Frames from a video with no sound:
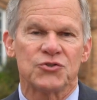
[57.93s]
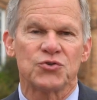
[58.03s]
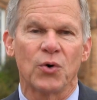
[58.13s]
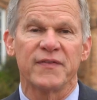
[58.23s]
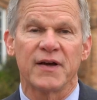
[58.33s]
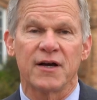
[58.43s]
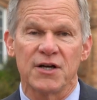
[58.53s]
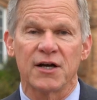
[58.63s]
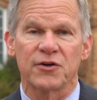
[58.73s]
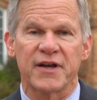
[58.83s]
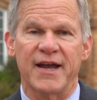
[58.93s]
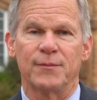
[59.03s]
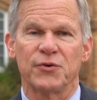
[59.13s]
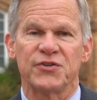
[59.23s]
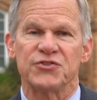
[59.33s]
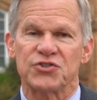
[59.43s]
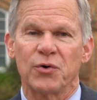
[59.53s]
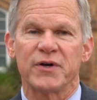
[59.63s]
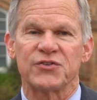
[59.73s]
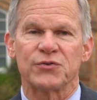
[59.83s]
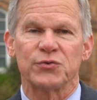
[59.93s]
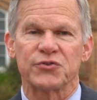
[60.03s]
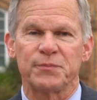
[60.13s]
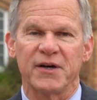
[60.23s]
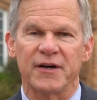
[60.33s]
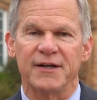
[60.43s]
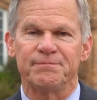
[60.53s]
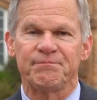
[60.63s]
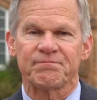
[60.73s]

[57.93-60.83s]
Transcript: join their younger camels in showing school spirit.